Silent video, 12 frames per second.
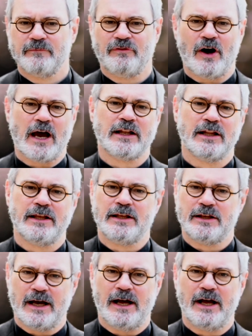
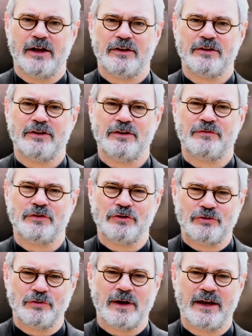Finally, if
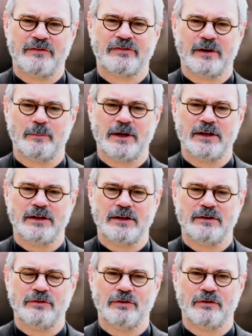you do have someone
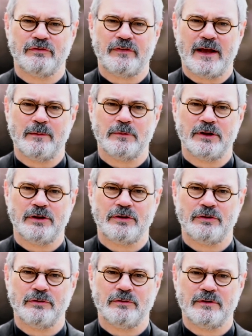in your family
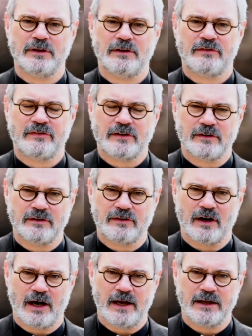who is sick and
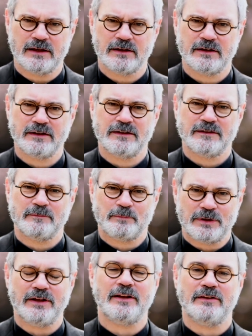dying,
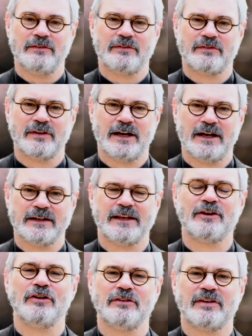please
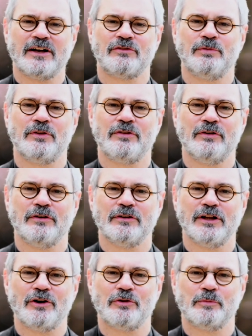get in touch with
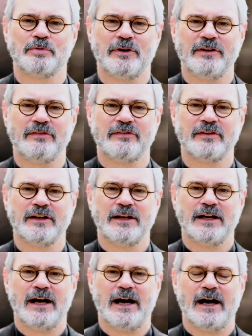your local priest
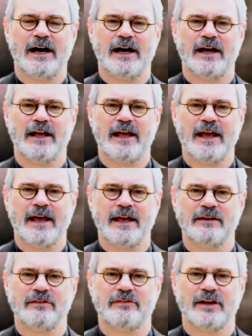
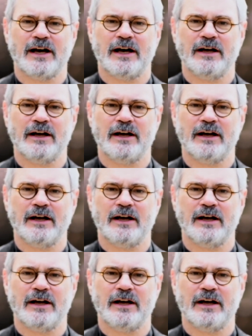and